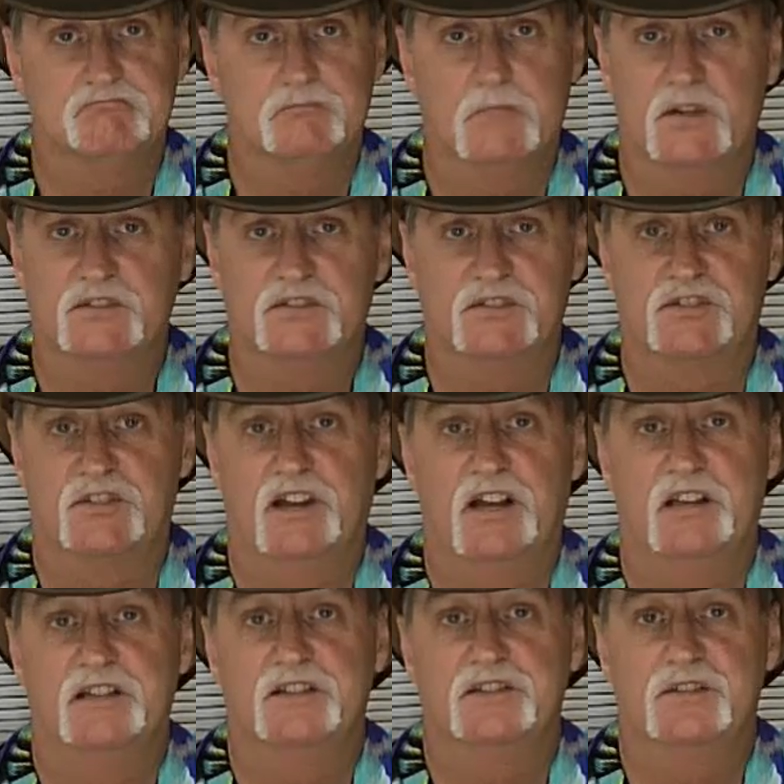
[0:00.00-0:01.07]
most
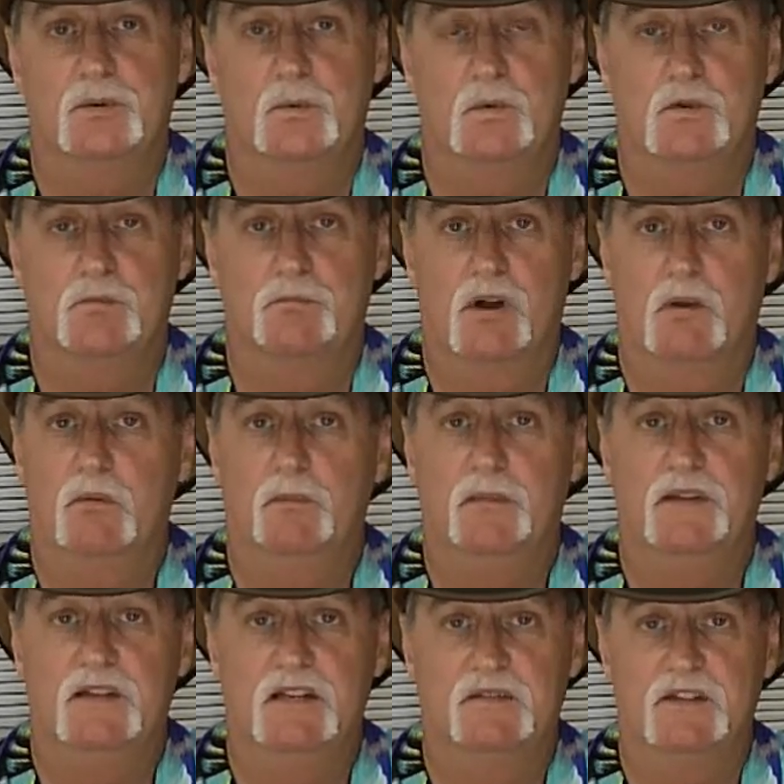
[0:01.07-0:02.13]
Australians will
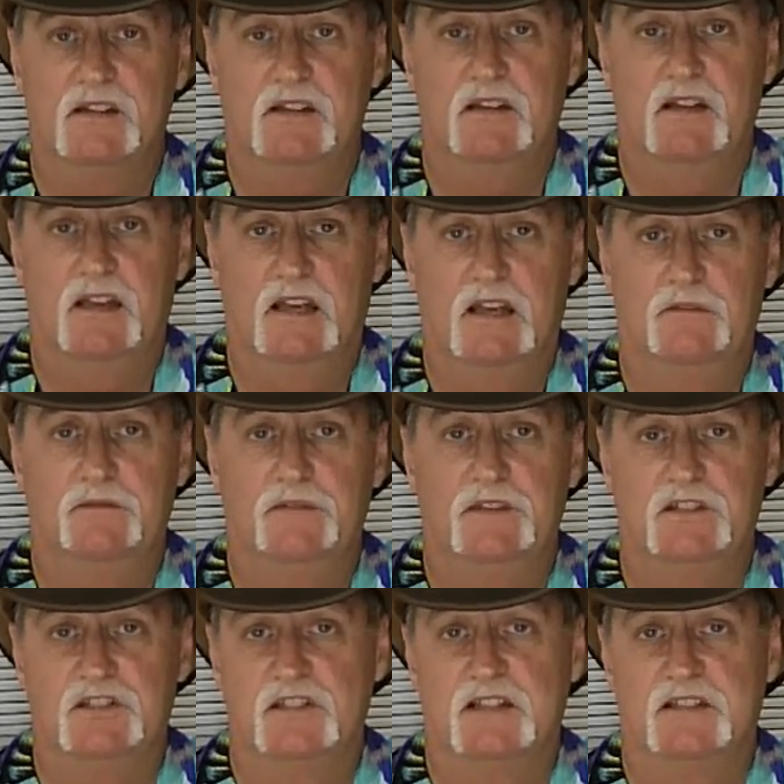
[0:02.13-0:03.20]
probably never have the
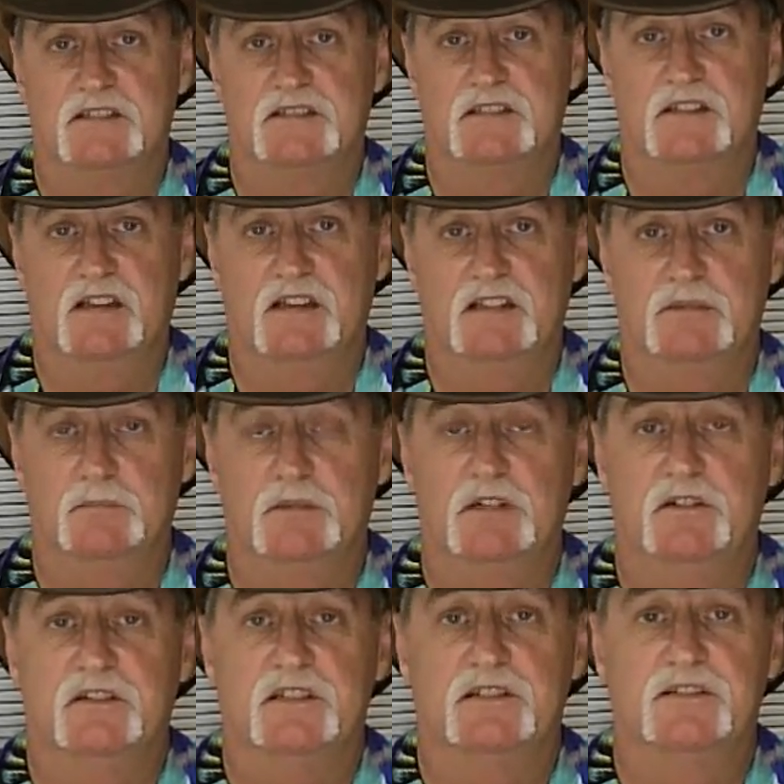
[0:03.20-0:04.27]
chance to
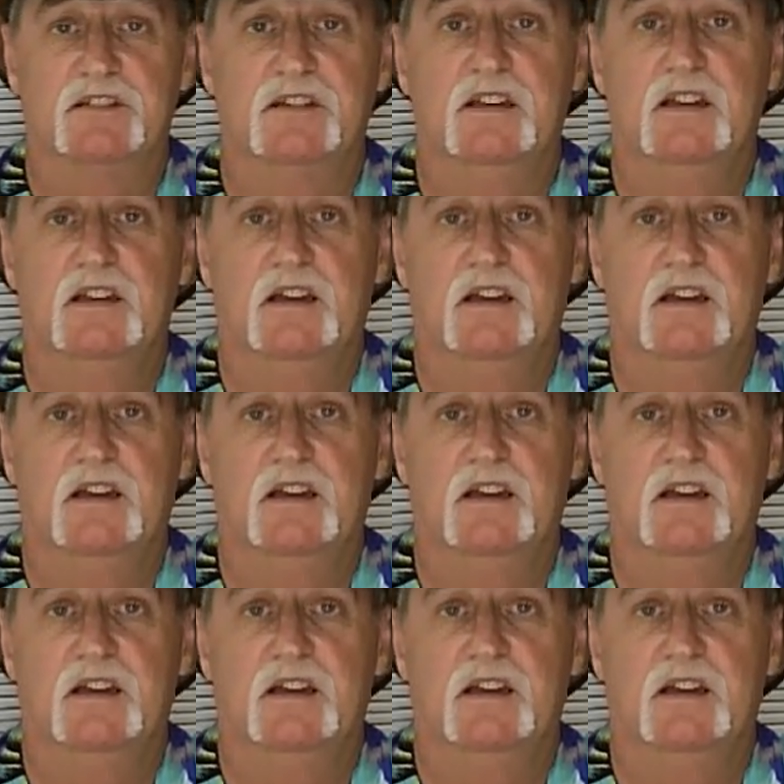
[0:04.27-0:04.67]
experience